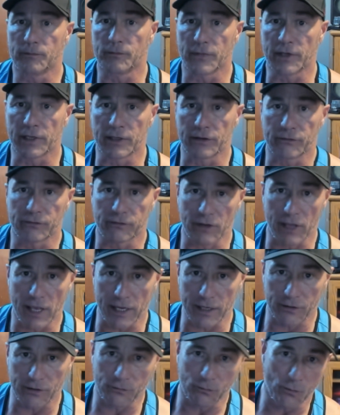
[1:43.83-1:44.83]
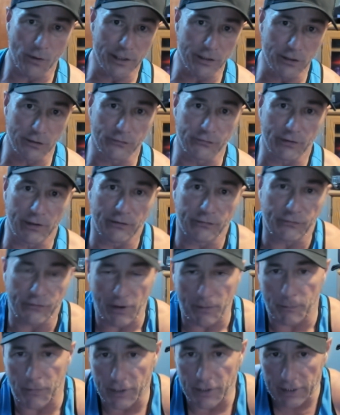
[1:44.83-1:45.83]
is like when you see
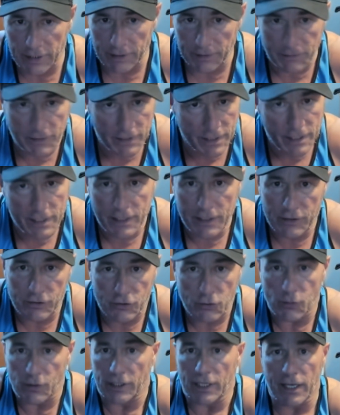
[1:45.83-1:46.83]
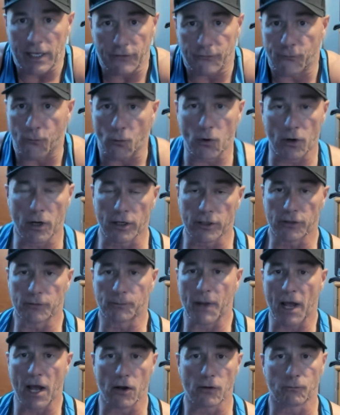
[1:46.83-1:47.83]
somebody doing like 400
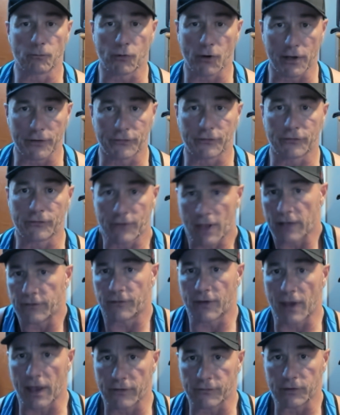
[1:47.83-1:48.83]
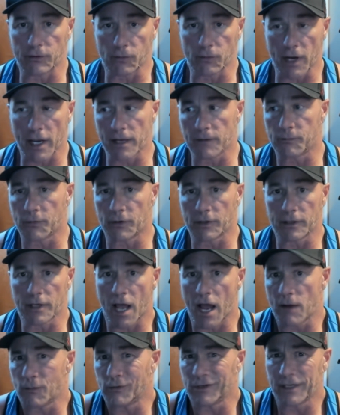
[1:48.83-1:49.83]
pound presses, that's heavy, right? But
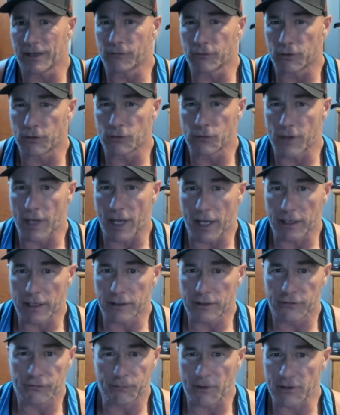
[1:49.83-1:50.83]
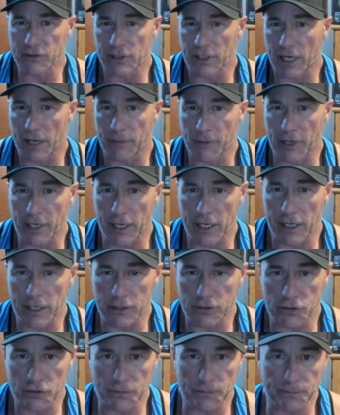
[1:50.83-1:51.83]
I would never do that, especially at my
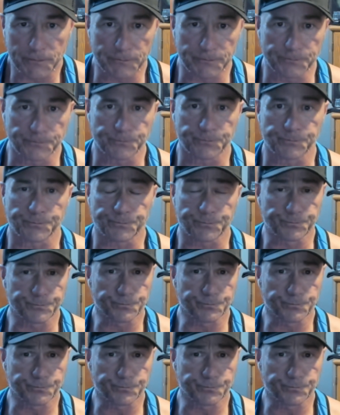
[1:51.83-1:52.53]
age. And